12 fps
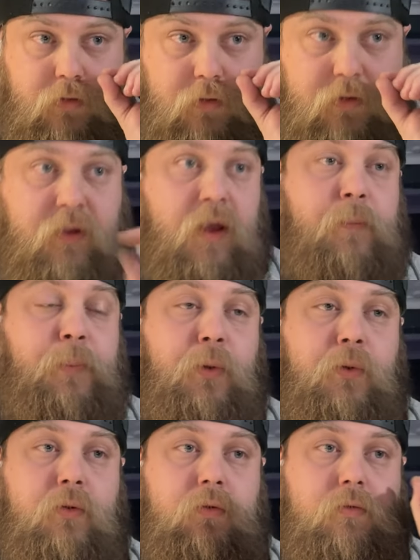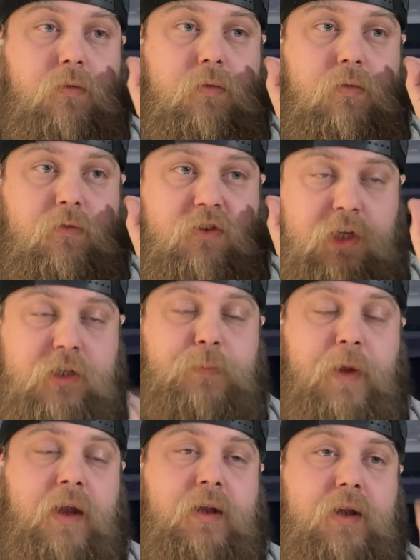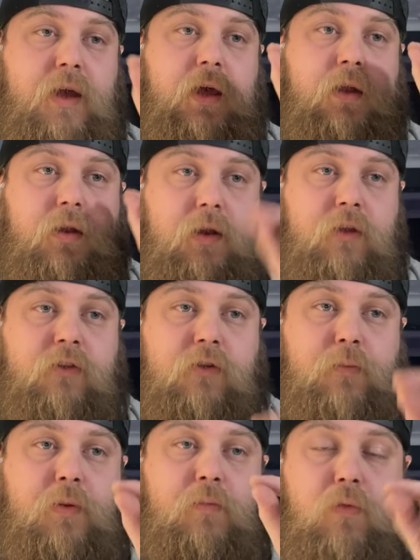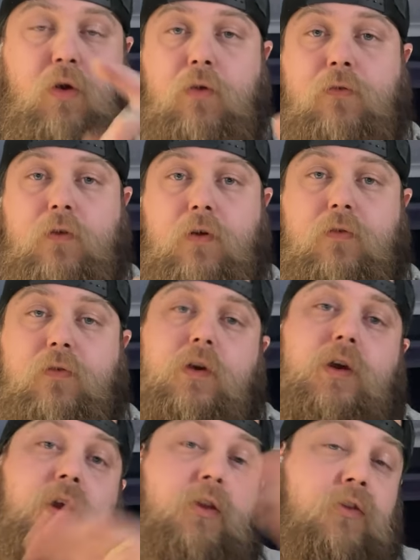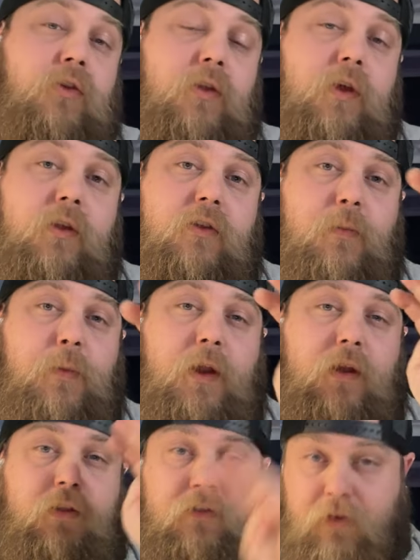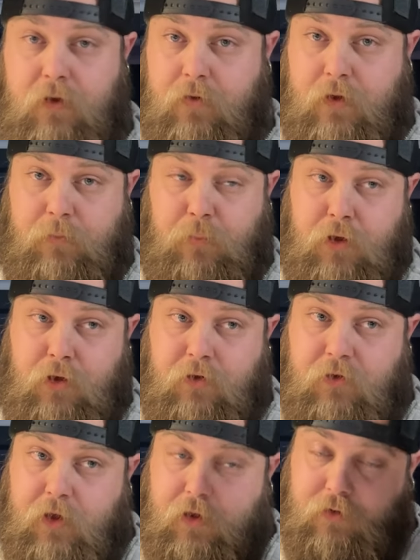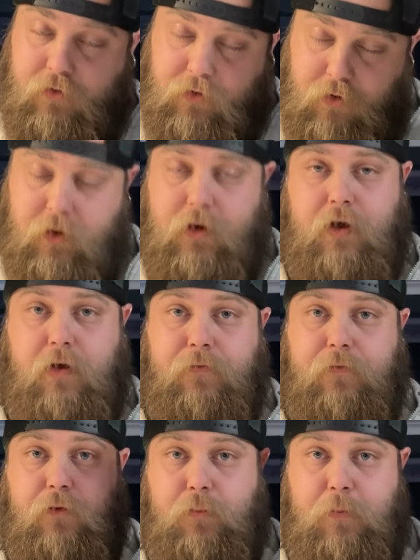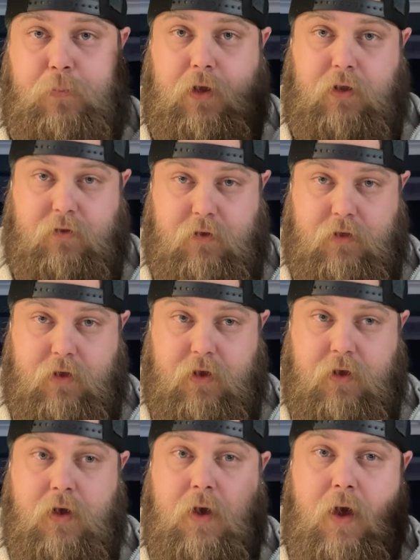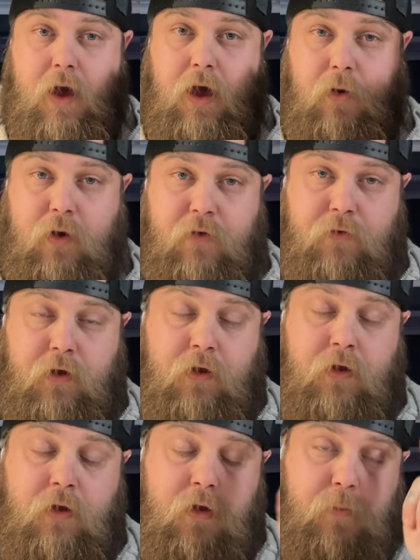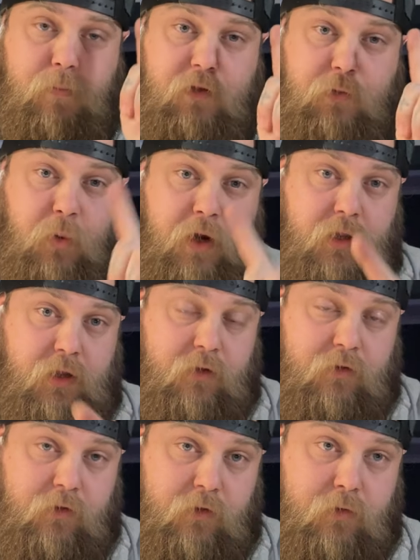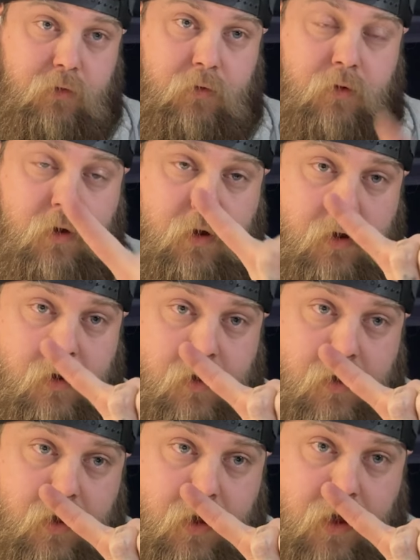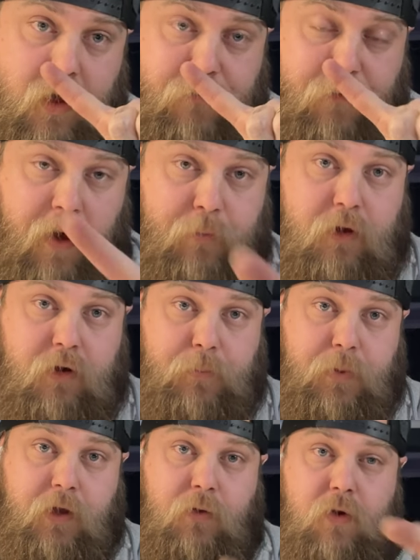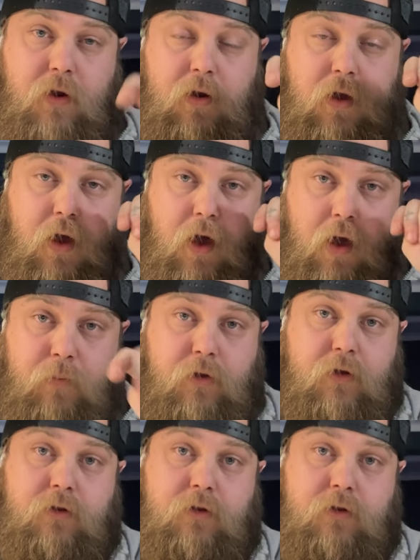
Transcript: Deadpool just Bat Dad needs to be moved over into the intermediate series because he is good enough to be painting there. However, between these two, if I'm gonna pick one, I'm gonna